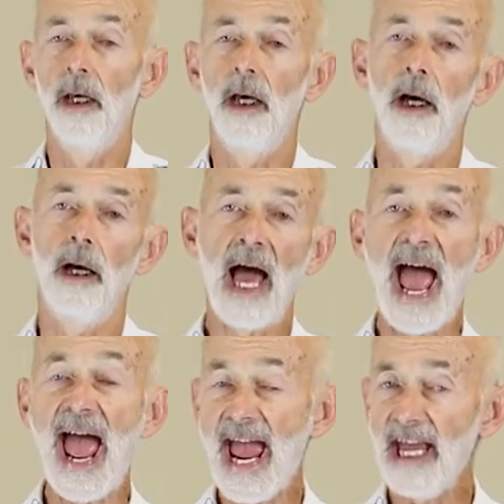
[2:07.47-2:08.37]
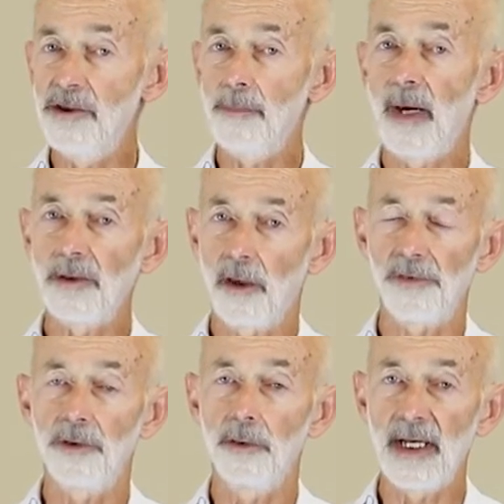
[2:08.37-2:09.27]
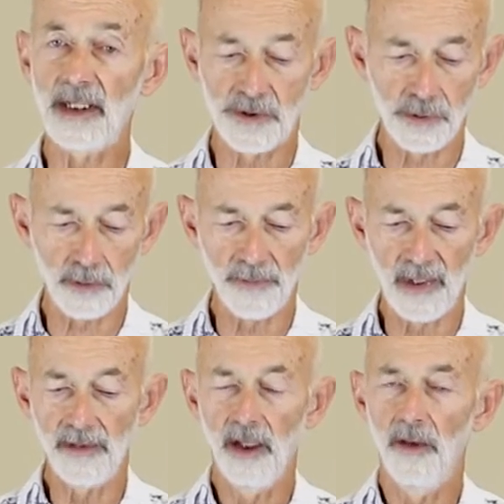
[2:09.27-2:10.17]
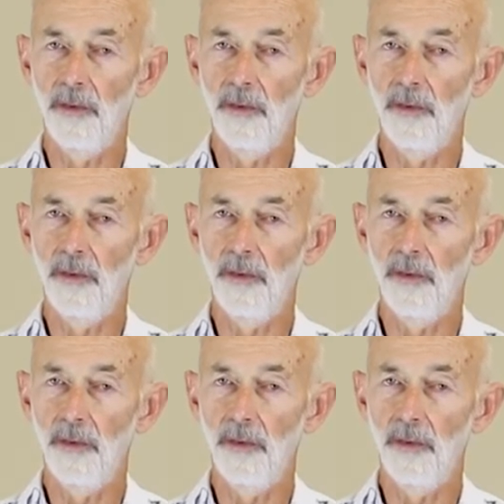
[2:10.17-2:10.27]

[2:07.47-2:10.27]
And you might also make sure that